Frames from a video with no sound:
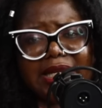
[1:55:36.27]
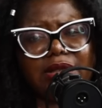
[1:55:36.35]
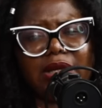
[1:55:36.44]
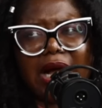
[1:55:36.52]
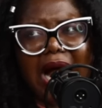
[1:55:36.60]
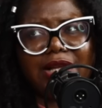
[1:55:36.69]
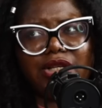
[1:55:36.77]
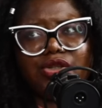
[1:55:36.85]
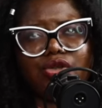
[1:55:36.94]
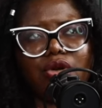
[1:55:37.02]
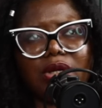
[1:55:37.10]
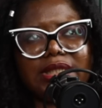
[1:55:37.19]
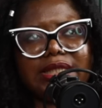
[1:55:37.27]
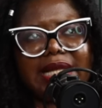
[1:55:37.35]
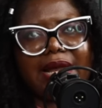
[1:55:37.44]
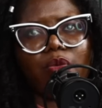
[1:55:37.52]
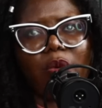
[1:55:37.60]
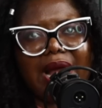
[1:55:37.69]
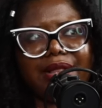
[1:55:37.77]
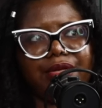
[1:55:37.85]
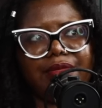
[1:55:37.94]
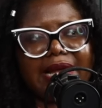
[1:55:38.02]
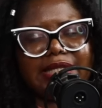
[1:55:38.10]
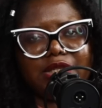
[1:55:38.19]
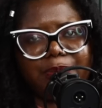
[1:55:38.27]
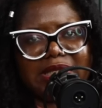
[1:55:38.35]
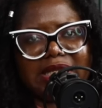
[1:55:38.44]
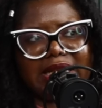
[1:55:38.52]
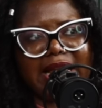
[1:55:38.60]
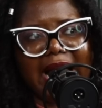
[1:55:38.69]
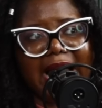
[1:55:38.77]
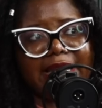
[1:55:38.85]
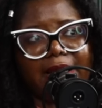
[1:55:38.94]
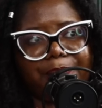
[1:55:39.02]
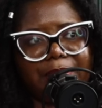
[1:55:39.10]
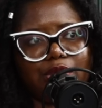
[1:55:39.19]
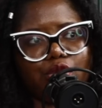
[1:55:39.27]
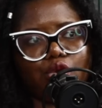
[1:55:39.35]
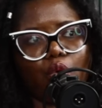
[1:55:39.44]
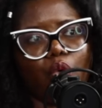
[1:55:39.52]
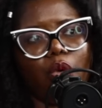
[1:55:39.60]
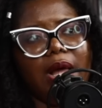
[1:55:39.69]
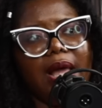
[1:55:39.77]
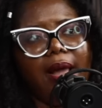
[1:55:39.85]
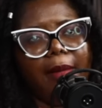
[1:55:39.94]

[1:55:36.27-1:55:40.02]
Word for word: and I just do not understand why the writers basically had her be so